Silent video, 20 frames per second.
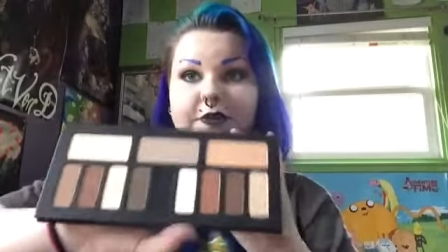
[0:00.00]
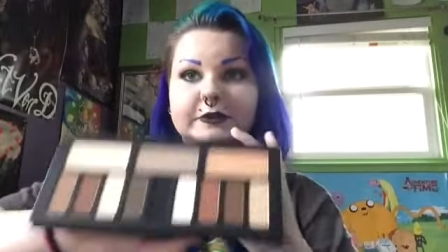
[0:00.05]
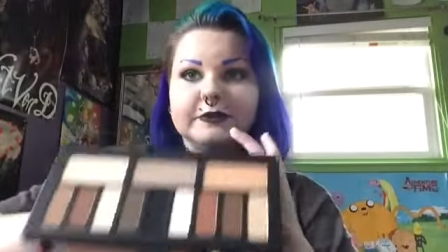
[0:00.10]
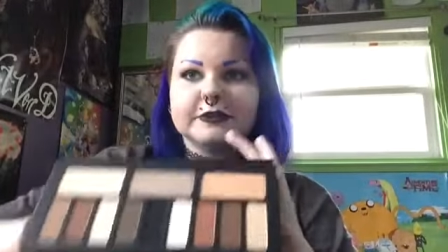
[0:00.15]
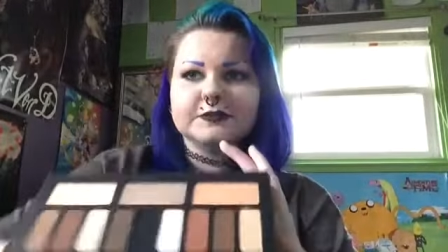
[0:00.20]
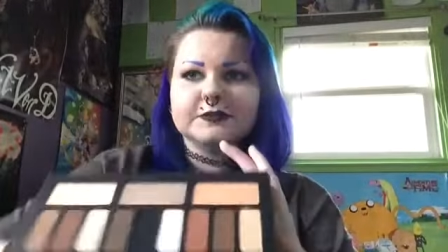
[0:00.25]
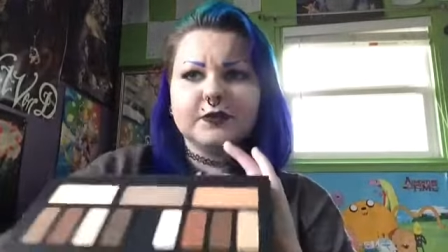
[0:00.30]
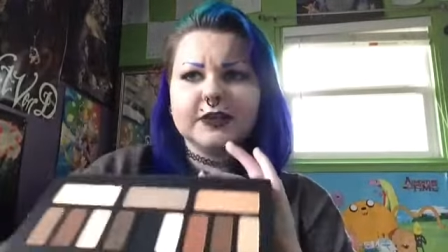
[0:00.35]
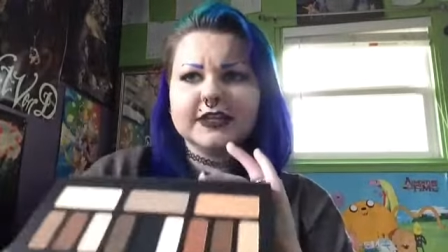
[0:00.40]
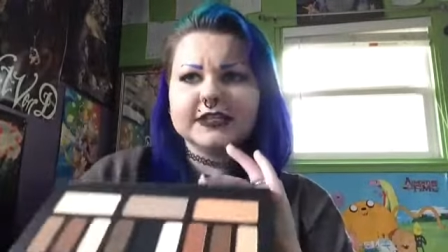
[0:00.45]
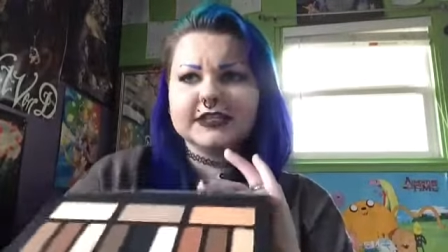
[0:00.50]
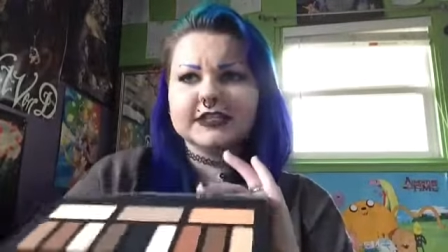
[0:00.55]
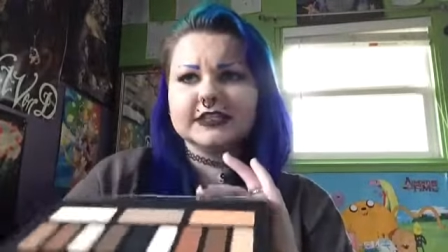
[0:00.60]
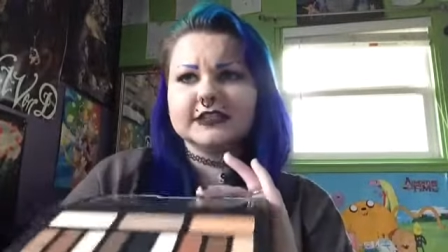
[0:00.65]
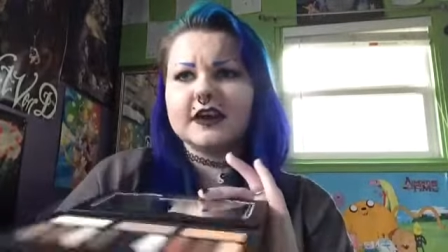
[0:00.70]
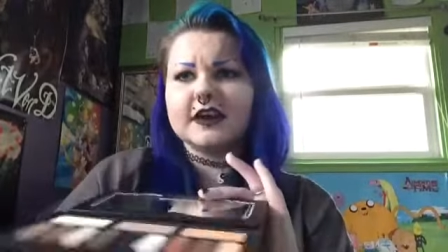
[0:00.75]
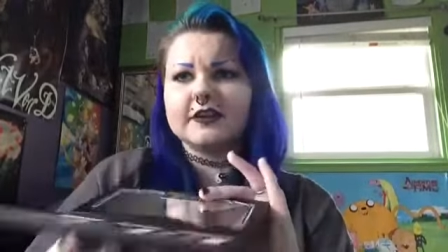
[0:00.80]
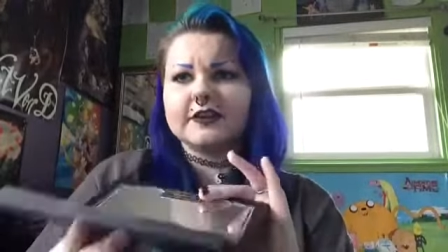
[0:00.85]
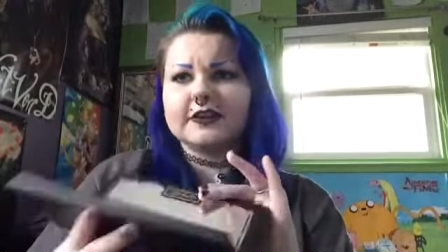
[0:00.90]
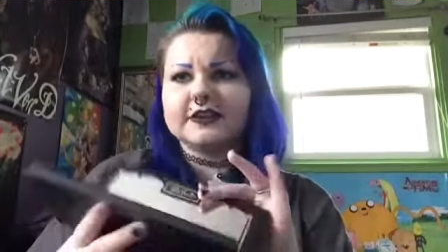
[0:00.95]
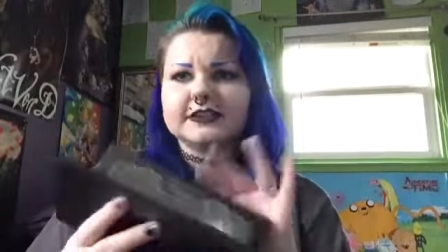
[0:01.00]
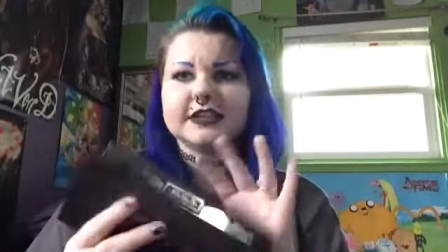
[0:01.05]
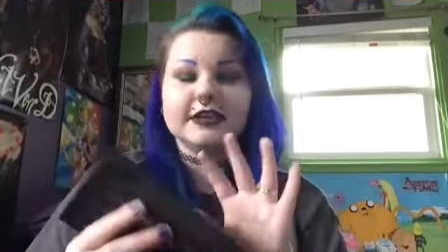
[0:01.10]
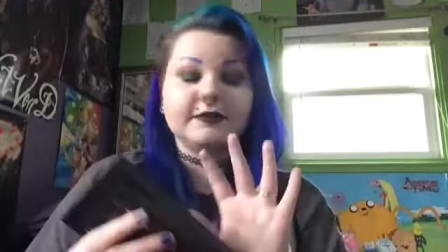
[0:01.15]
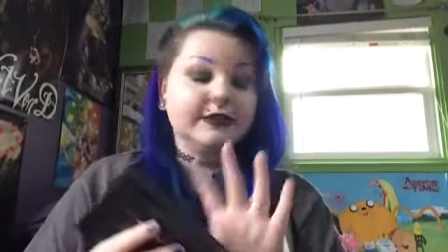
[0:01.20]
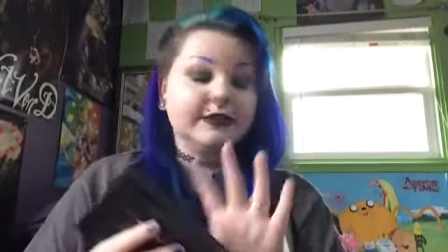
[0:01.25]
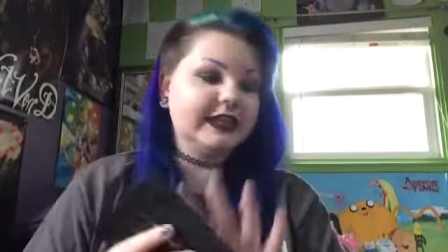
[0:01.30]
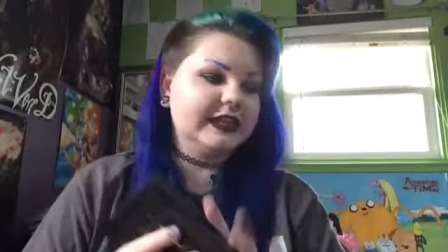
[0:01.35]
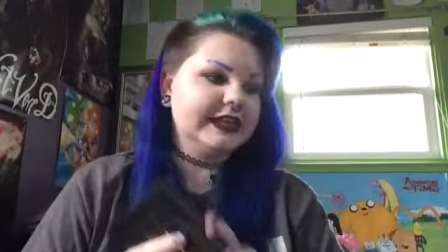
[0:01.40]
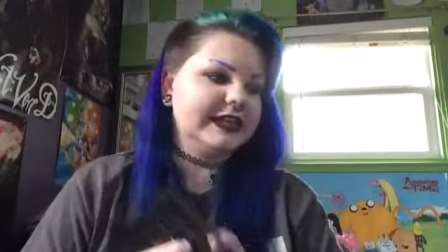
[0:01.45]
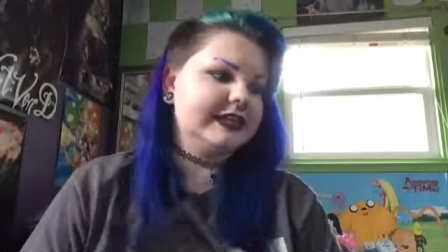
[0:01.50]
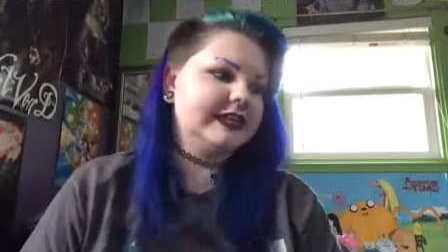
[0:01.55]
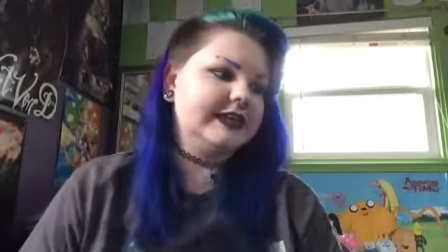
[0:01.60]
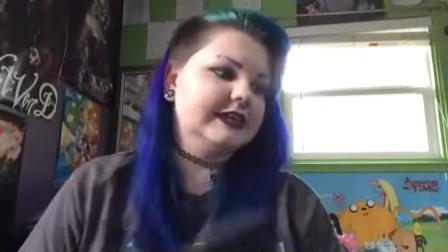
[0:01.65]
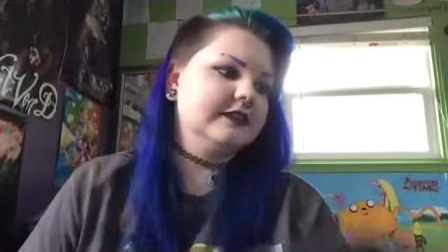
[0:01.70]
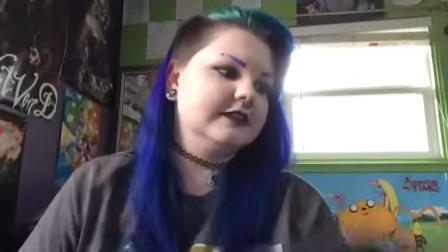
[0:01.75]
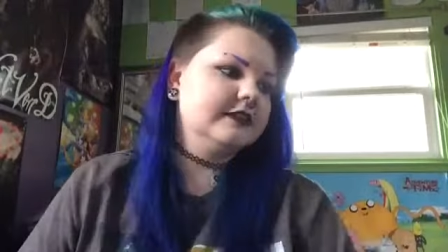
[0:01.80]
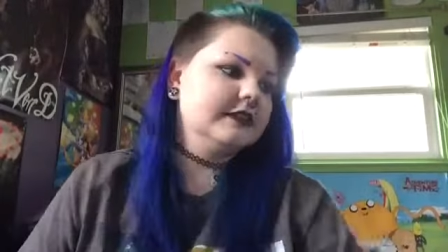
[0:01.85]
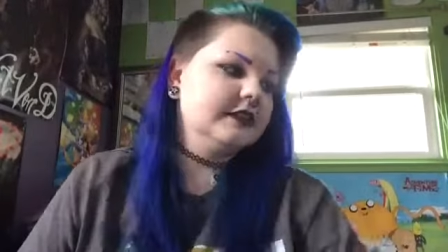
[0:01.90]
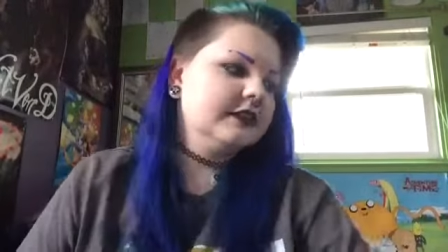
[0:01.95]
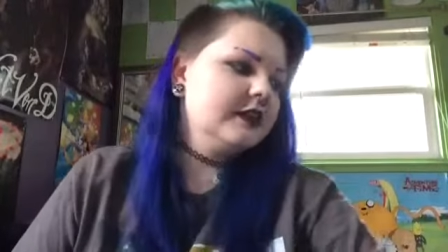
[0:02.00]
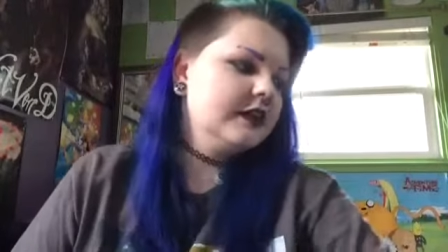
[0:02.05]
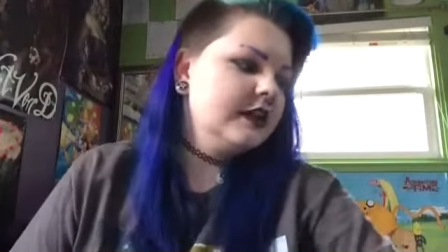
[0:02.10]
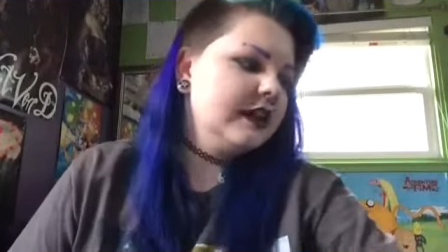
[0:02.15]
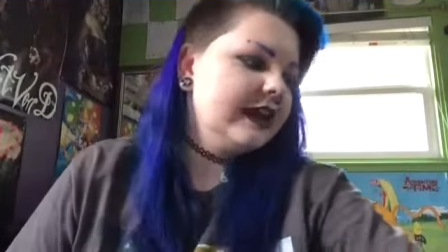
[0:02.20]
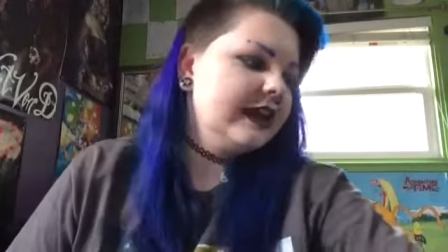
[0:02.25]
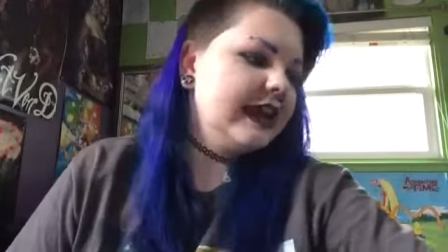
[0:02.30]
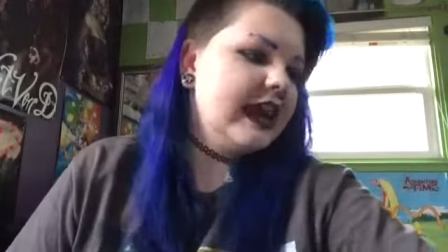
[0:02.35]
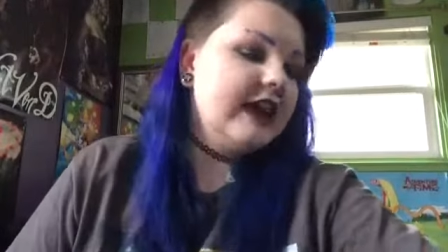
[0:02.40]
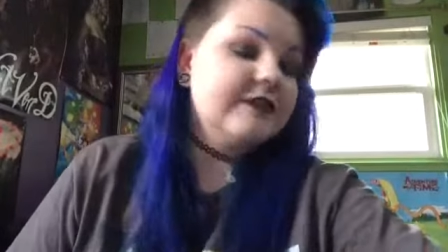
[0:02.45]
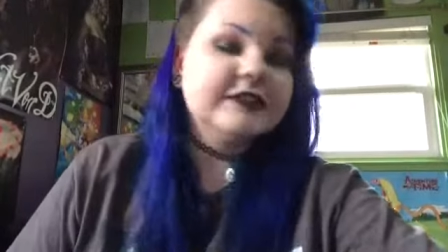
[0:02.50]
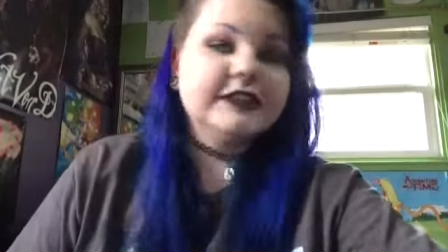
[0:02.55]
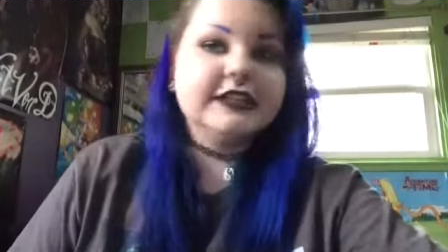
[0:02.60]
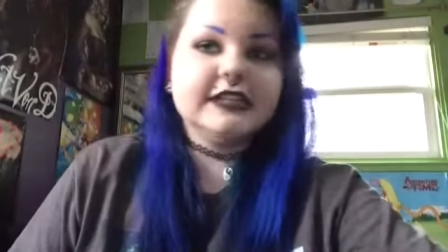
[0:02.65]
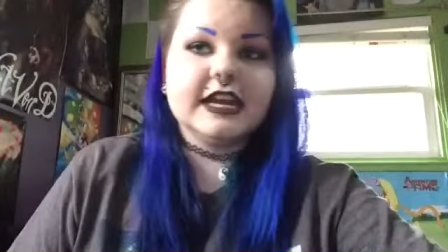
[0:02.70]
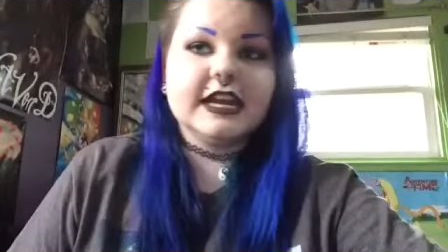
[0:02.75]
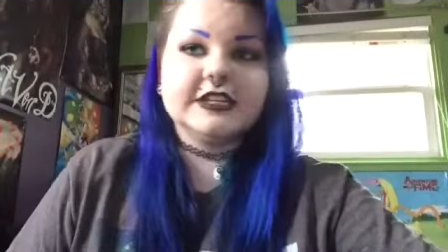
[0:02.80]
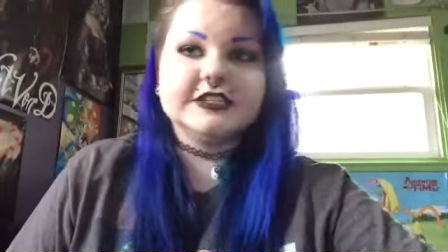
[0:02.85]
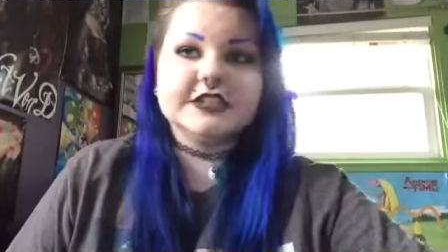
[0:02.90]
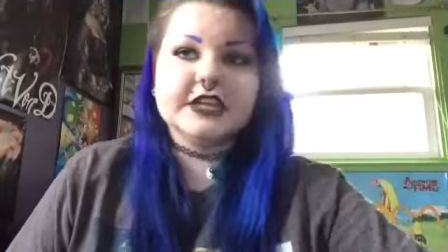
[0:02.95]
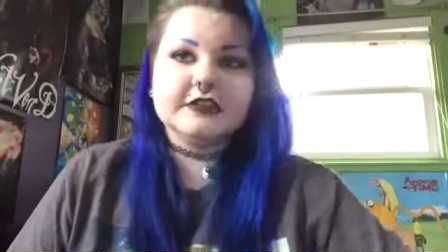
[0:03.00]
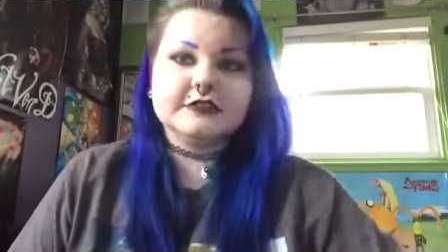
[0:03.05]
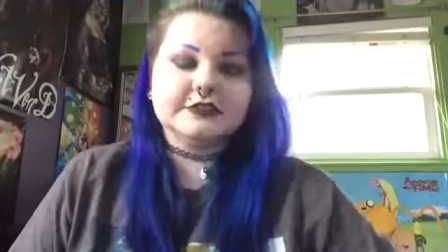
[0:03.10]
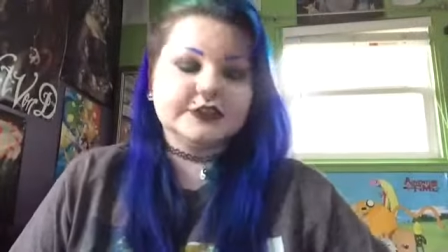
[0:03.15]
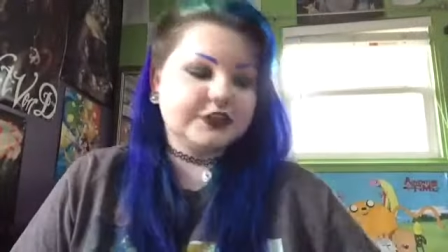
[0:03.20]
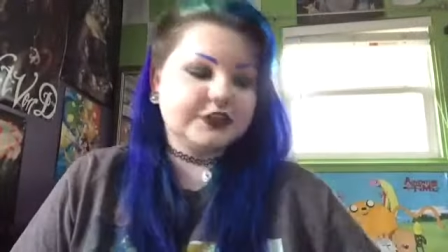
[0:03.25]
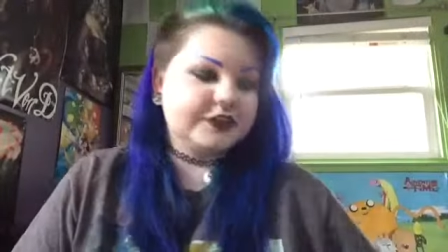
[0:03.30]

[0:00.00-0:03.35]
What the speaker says: It was $46, and I really like it. Kat Von D eyeshadows are